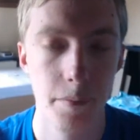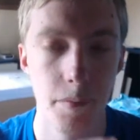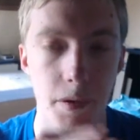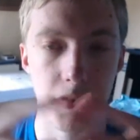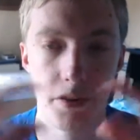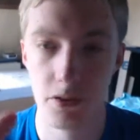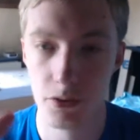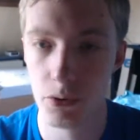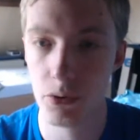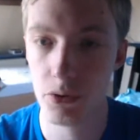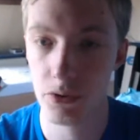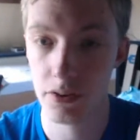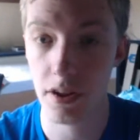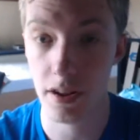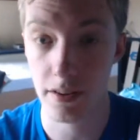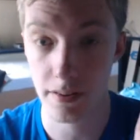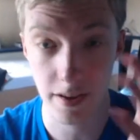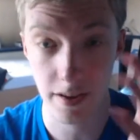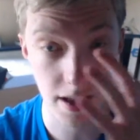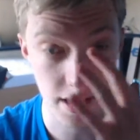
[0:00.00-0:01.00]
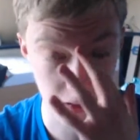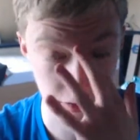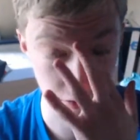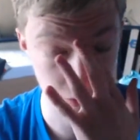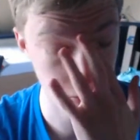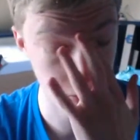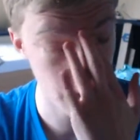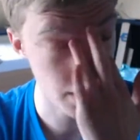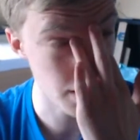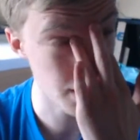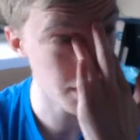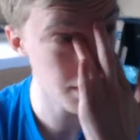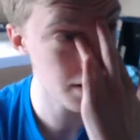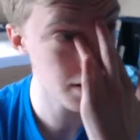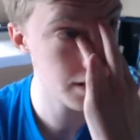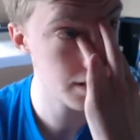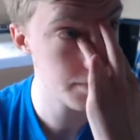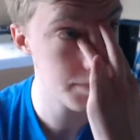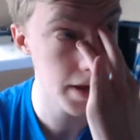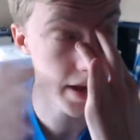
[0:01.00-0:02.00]
But School's Got Talent, where
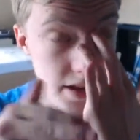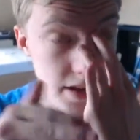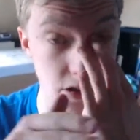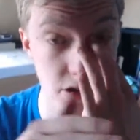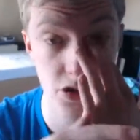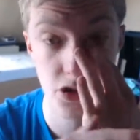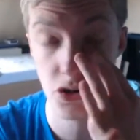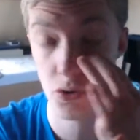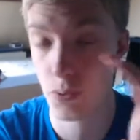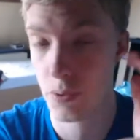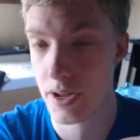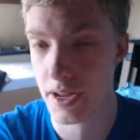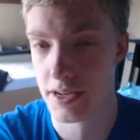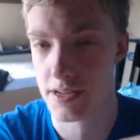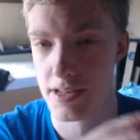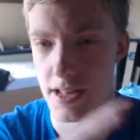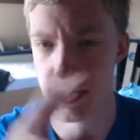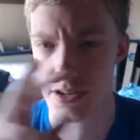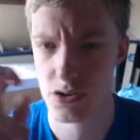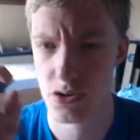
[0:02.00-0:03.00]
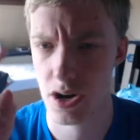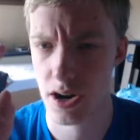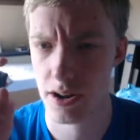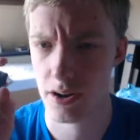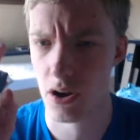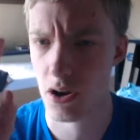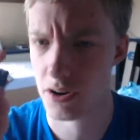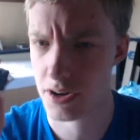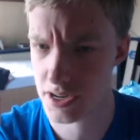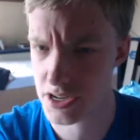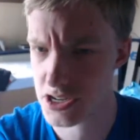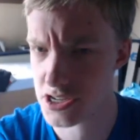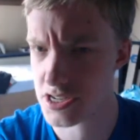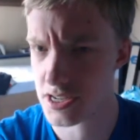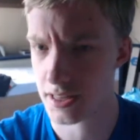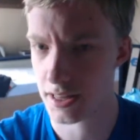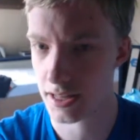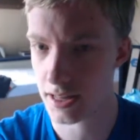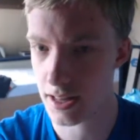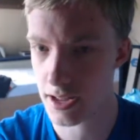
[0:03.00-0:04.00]
in the past 2 weeks they had auditions in the